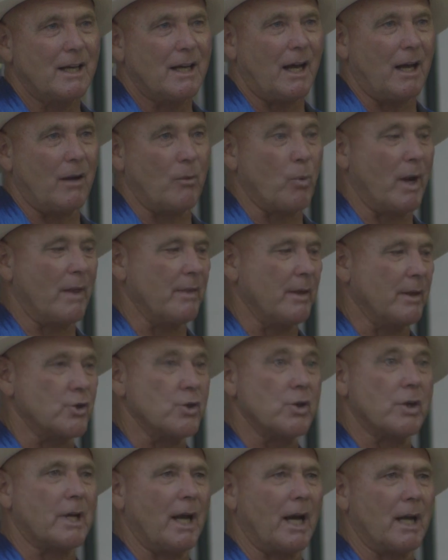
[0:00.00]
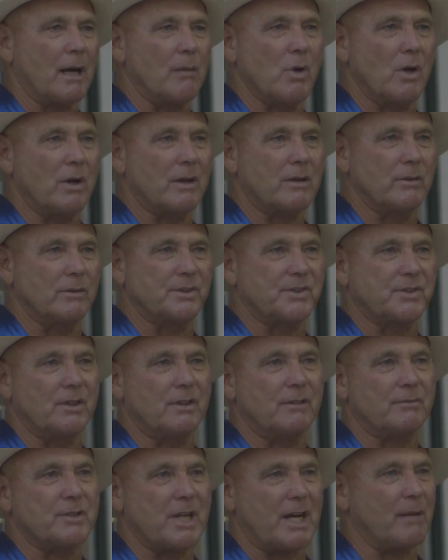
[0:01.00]
I won the Duke Hanamoko
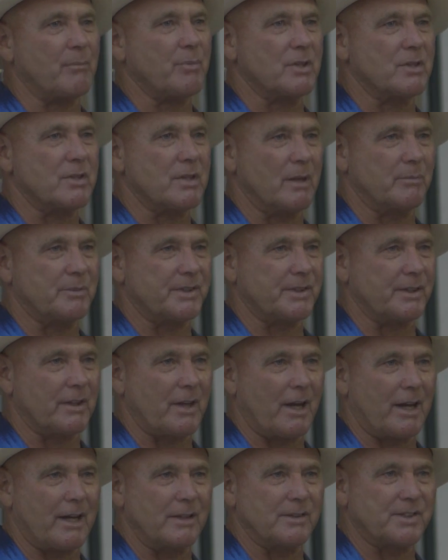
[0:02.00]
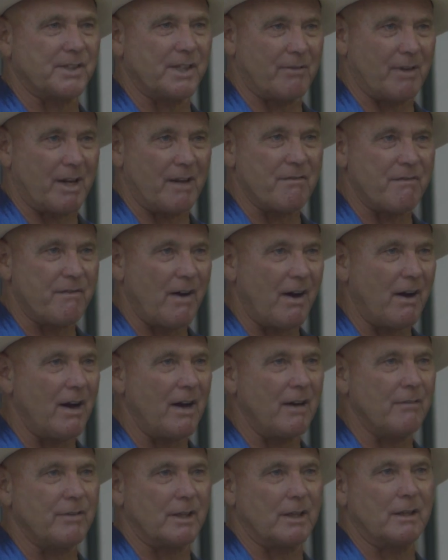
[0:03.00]
Surf Championships in
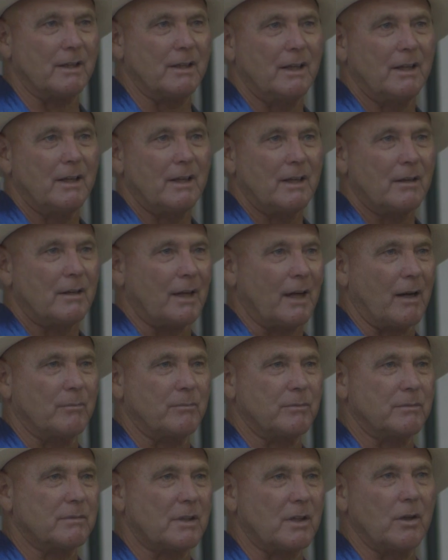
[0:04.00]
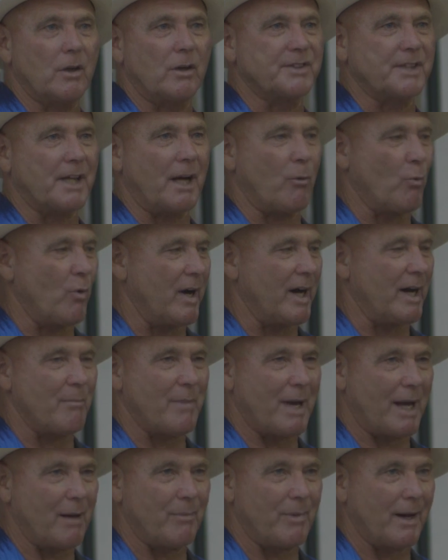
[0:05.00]
1975, and close out
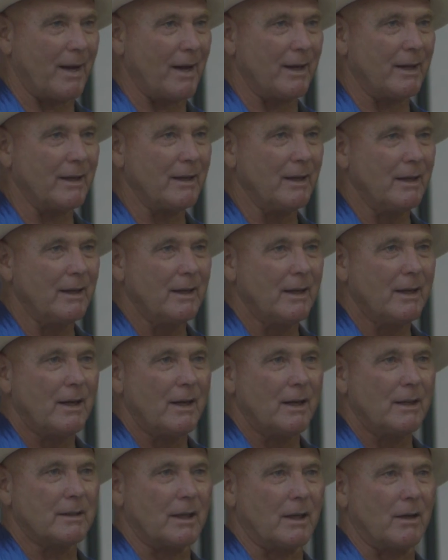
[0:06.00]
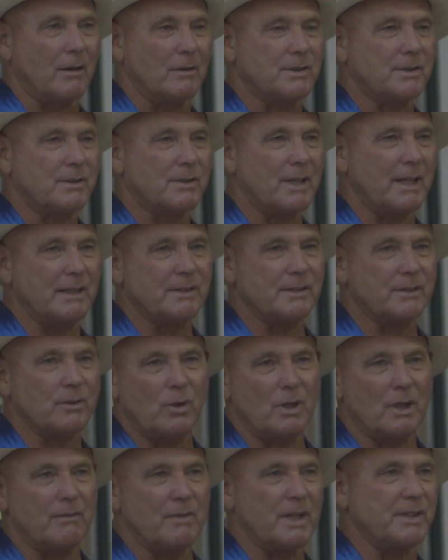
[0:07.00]
Waimea Bay.
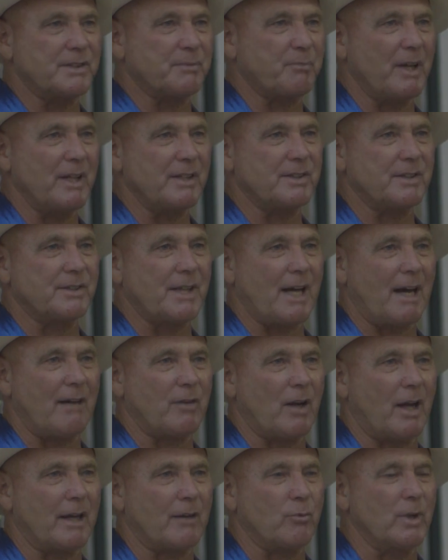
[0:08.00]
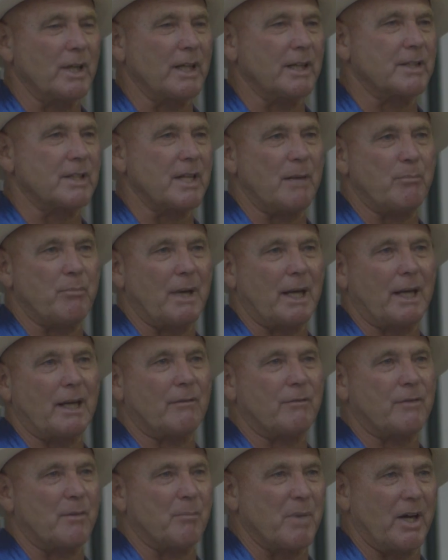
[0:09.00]
All of these pieces have like really deep
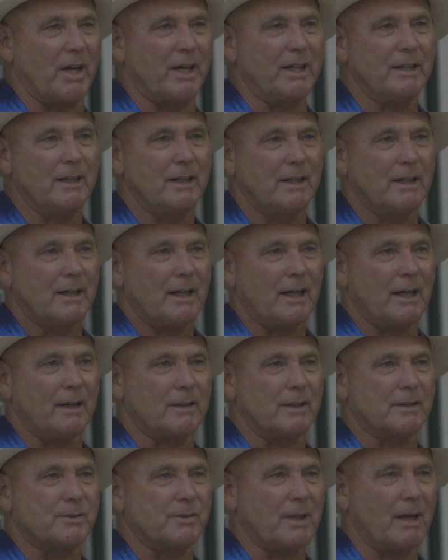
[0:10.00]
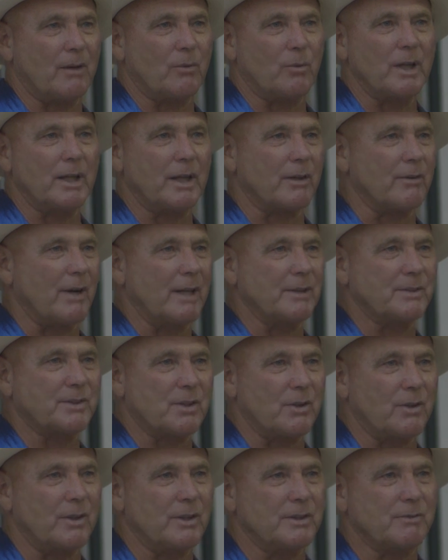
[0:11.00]
meaning for me, and there's really great
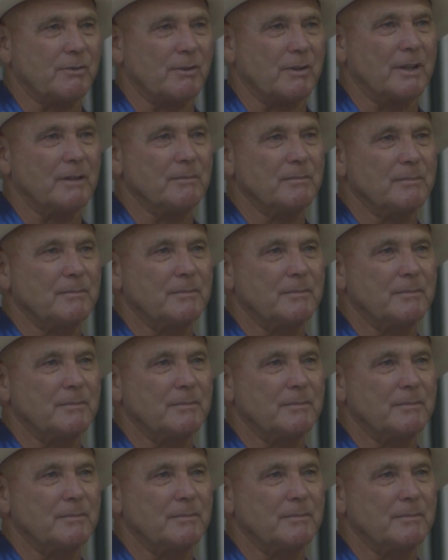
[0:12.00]
stories for it.